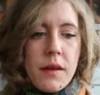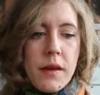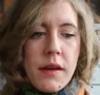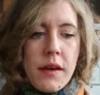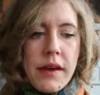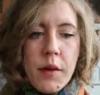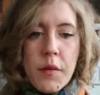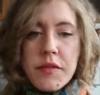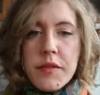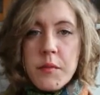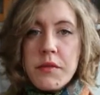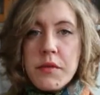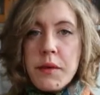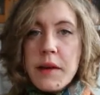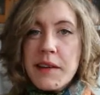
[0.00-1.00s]
here are some
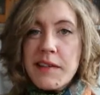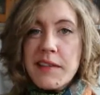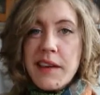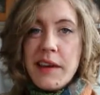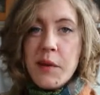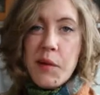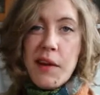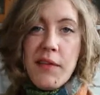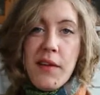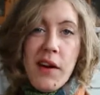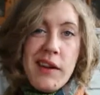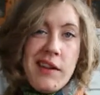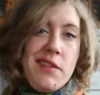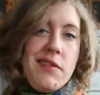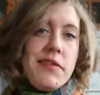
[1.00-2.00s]
tricks anyway that I
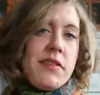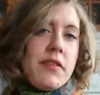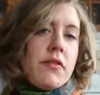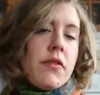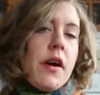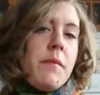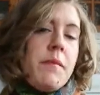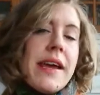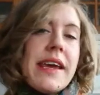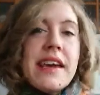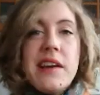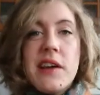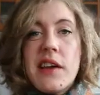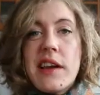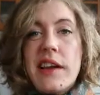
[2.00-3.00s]
use to try and make it
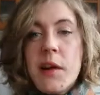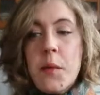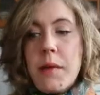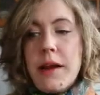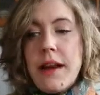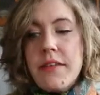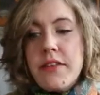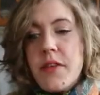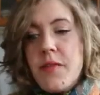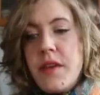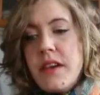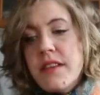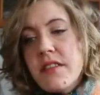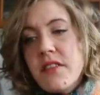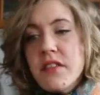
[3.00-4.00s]
look a little bit less
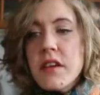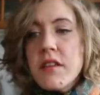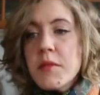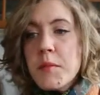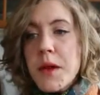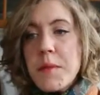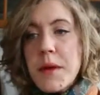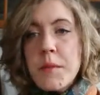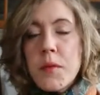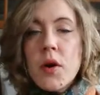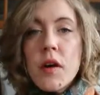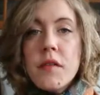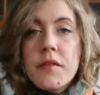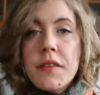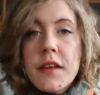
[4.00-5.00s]
obvious. It just gives me a bit more
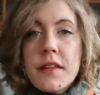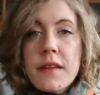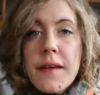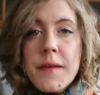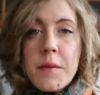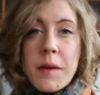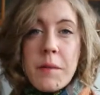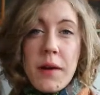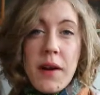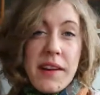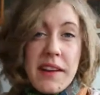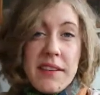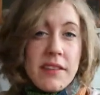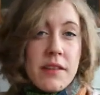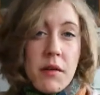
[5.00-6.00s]
confidence that other people aren't
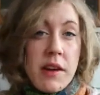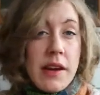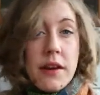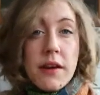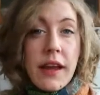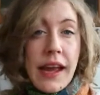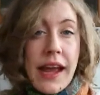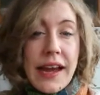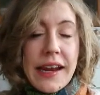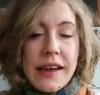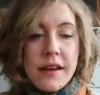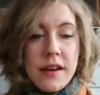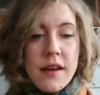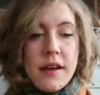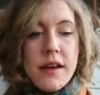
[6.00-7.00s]
necessarily looking at it
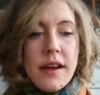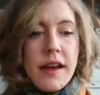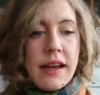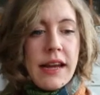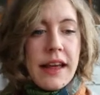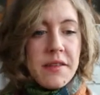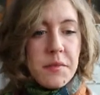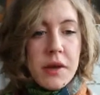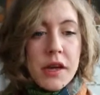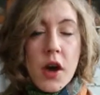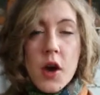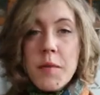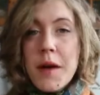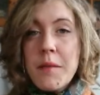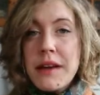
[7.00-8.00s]
and lets me go
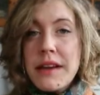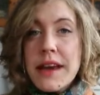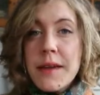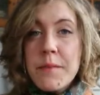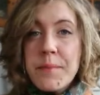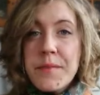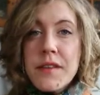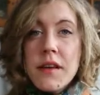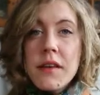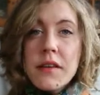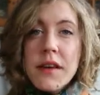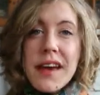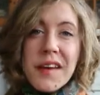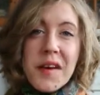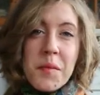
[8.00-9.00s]
about my day. So
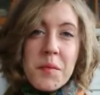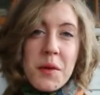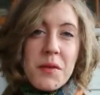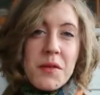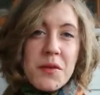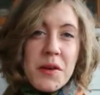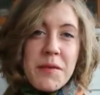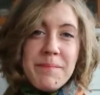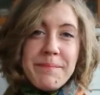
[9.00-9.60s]
yeah, hope you enjoy.